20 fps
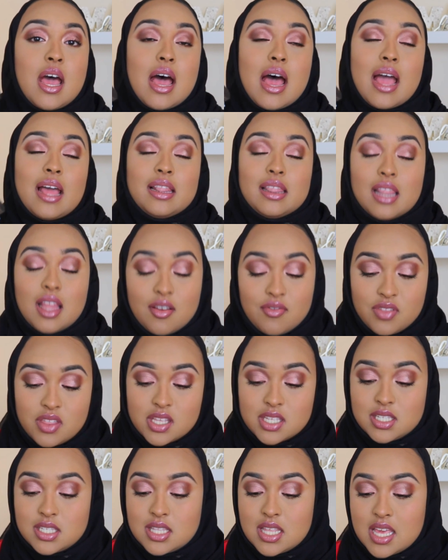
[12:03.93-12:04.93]
I love
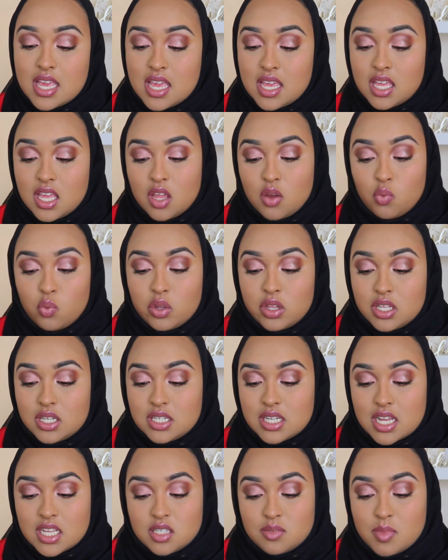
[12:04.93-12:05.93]
this thing. It really
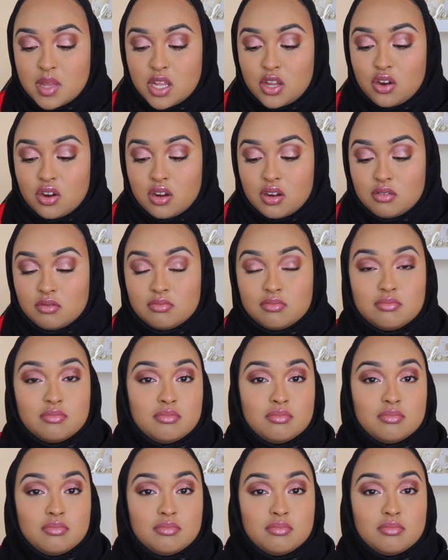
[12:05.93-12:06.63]
does make your